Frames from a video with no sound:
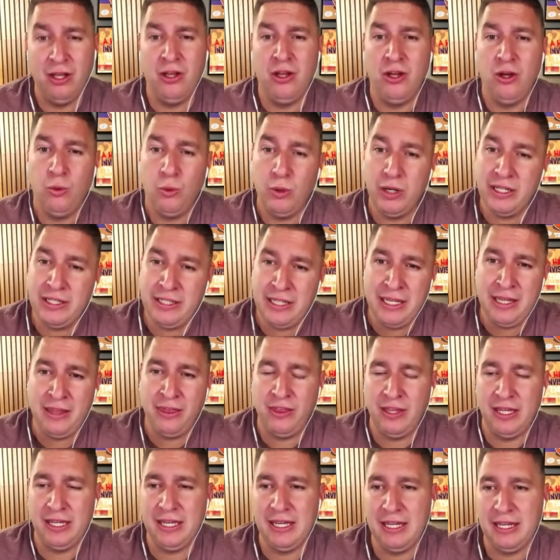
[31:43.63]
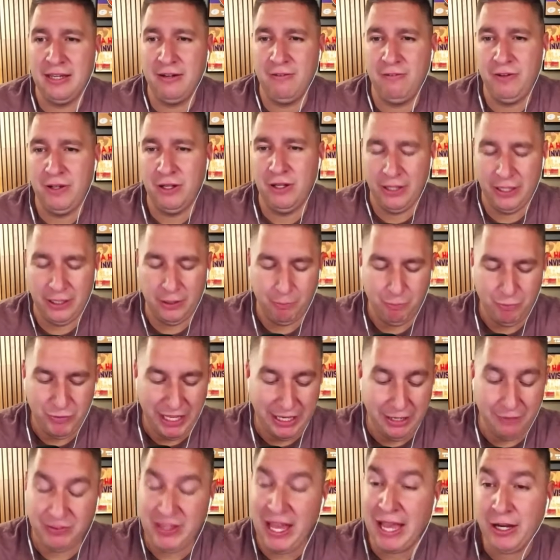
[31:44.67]
What is he thinking and feeling? And
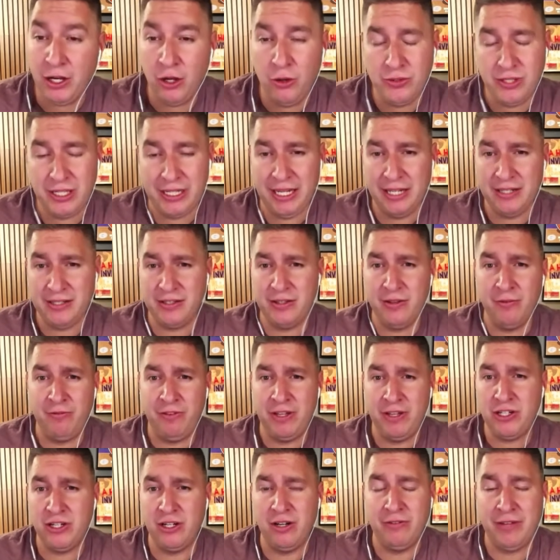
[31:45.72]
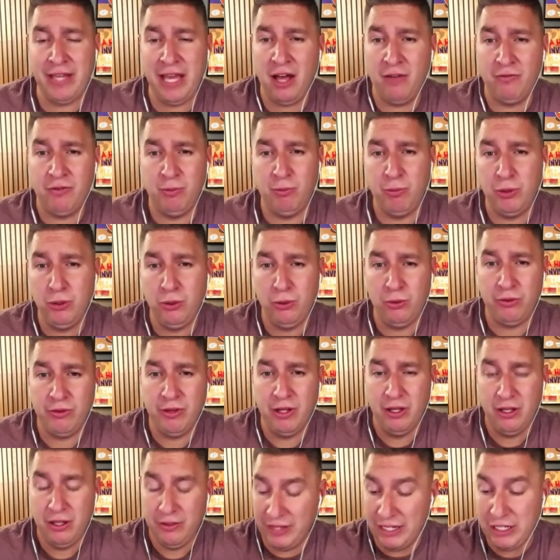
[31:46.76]
if that goes against the vision of Calvin Booth,
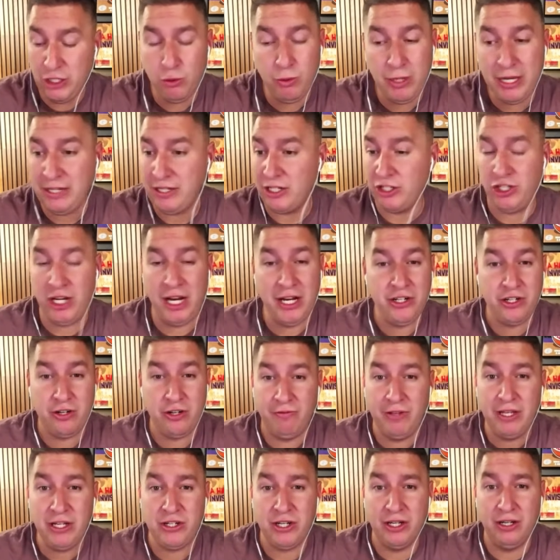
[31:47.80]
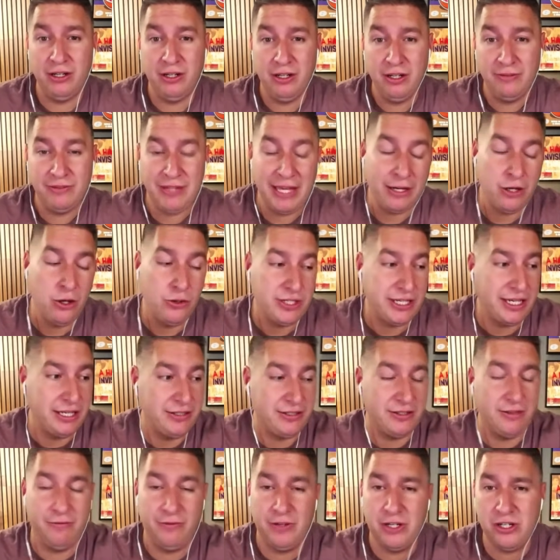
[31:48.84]
then you need to change your vision. If that goes against the
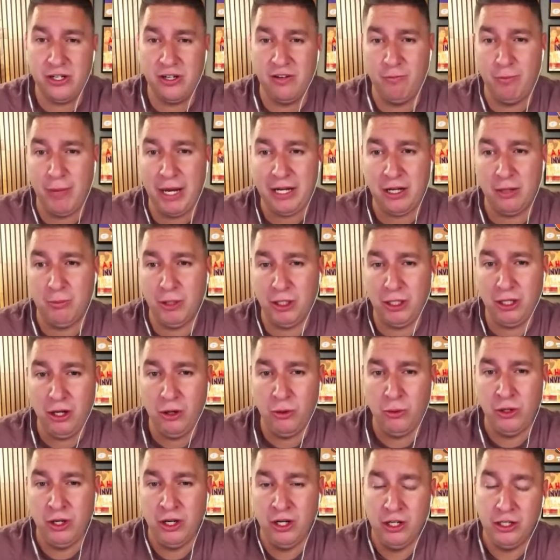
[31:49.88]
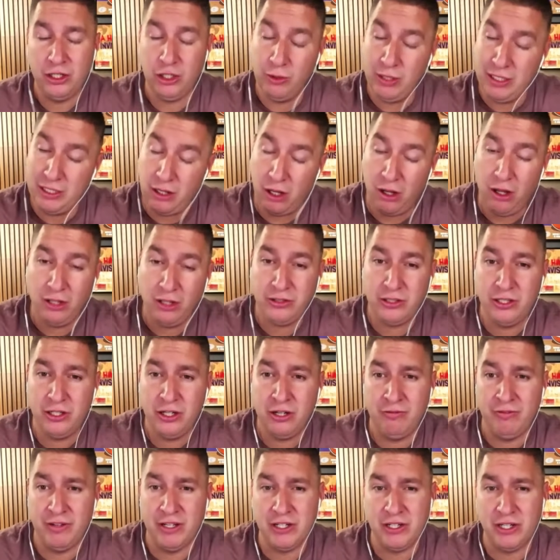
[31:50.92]
vision of Michael Malone, you need to alter your
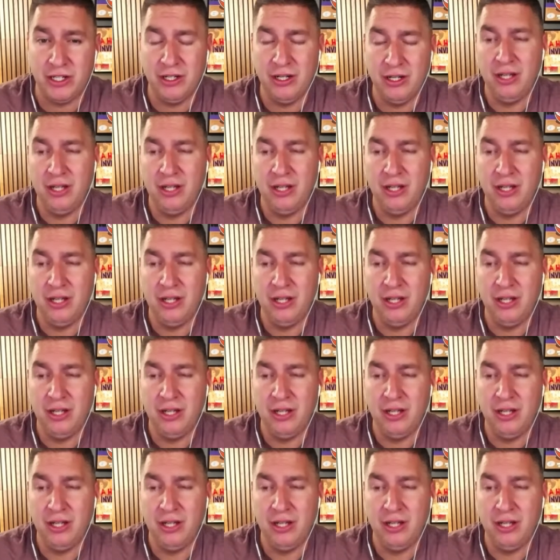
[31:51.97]
vision.